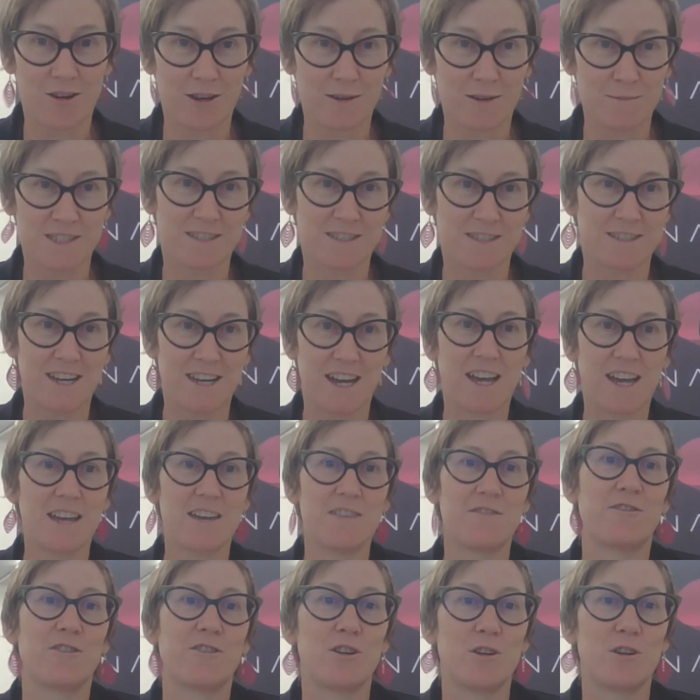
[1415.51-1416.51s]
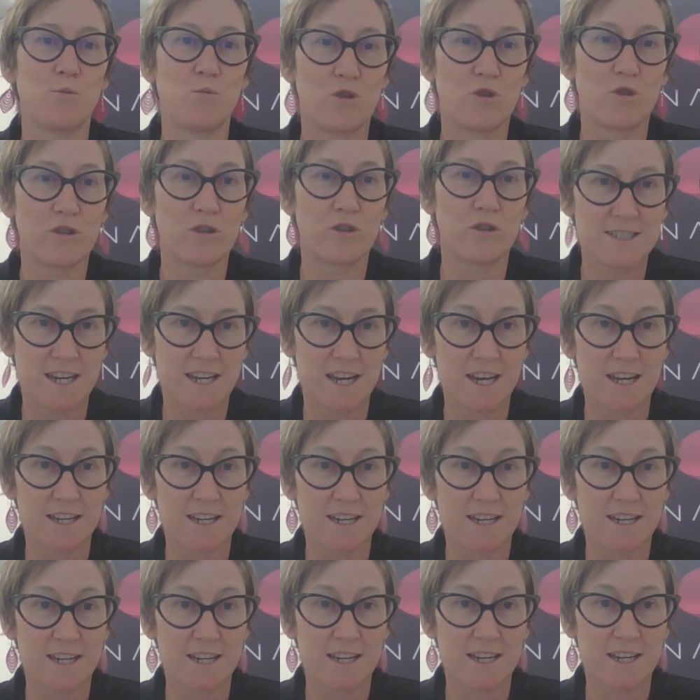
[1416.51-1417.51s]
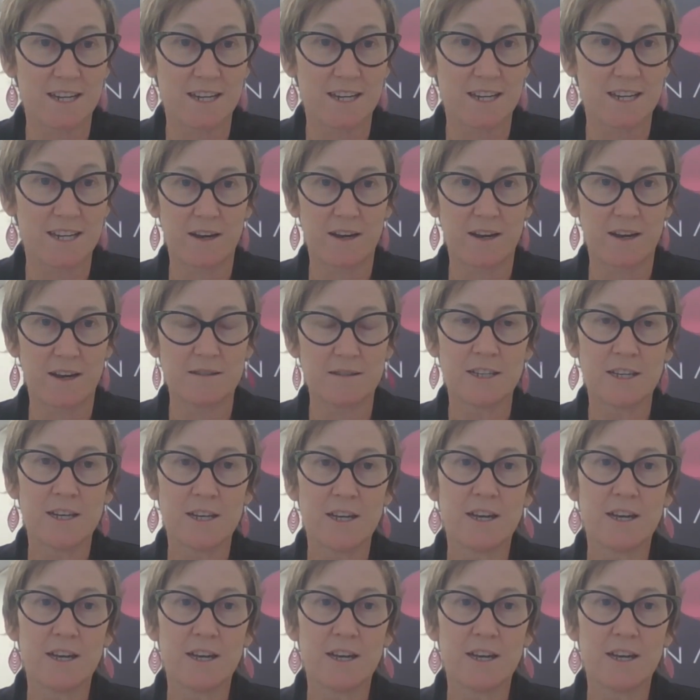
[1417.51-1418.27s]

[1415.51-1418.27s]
times a day for a water taxi operator.